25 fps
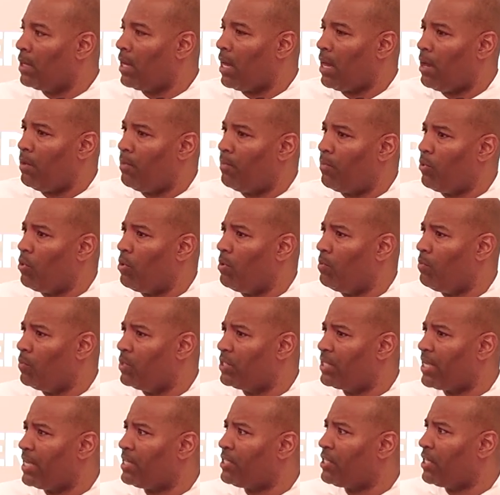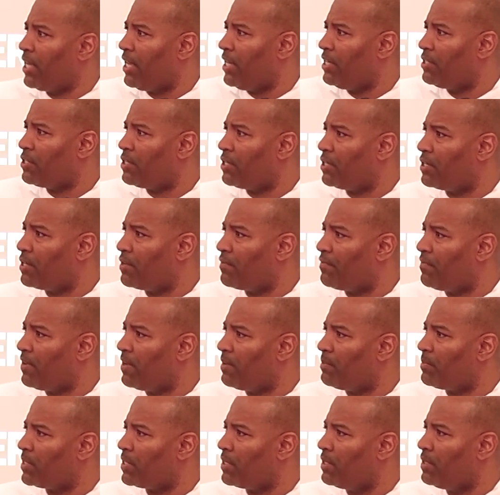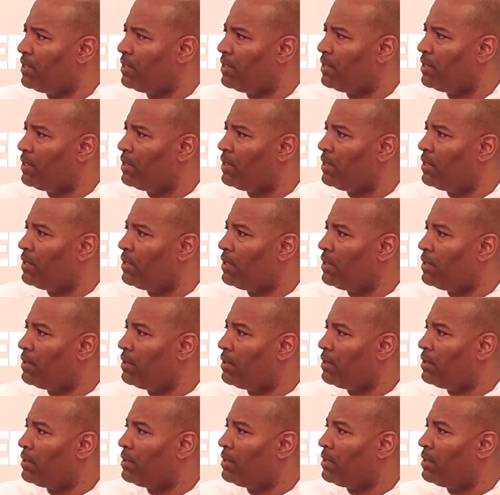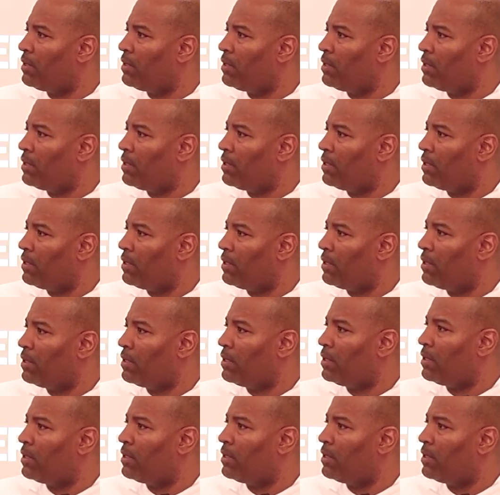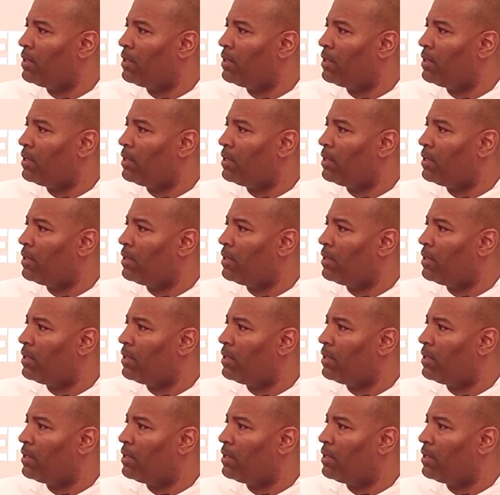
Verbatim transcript: know, how important was education in your family? Very, very